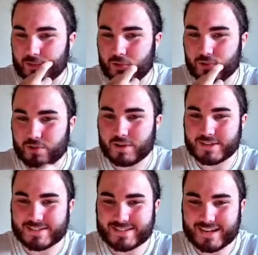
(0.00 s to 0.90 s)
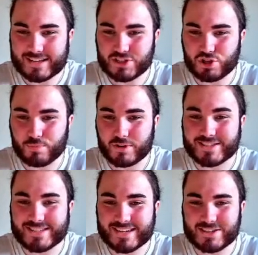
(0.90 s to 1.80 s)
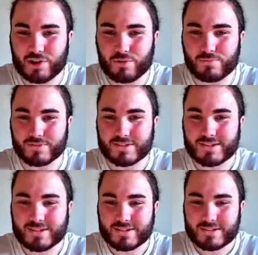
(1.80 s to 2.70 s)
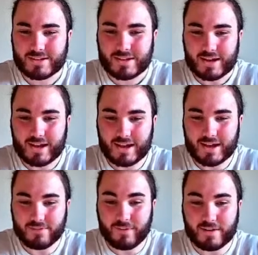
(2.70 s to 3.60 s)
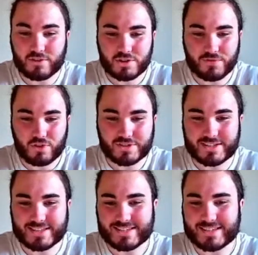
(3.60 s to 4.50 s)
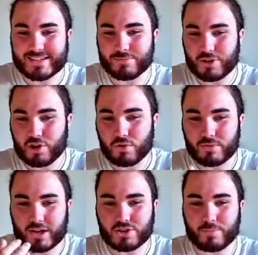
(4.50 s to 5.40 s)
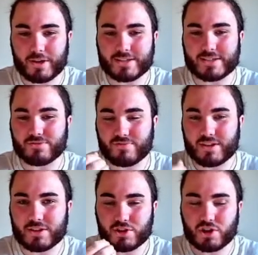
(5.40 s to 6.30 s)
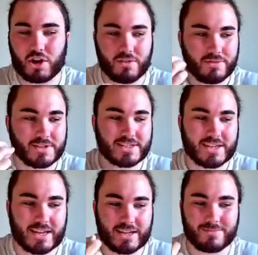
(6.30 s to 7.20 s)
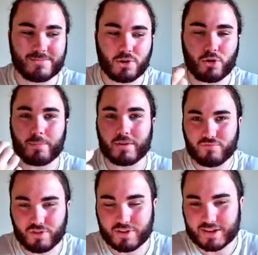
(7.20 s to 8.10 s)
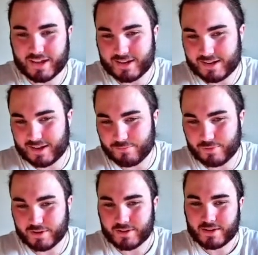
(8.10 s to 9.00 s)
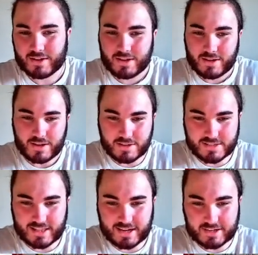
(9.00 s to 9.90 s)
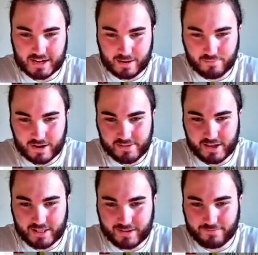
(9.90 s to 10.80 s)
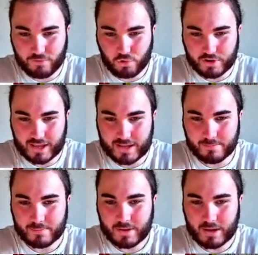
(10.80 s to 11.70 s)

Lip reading: look, his stats, 2.6 owned, 5 goals, 4 assists this season. We know Nigel Pearson's really got the team up and running again, haven't we? You see that gap right there, that 3-game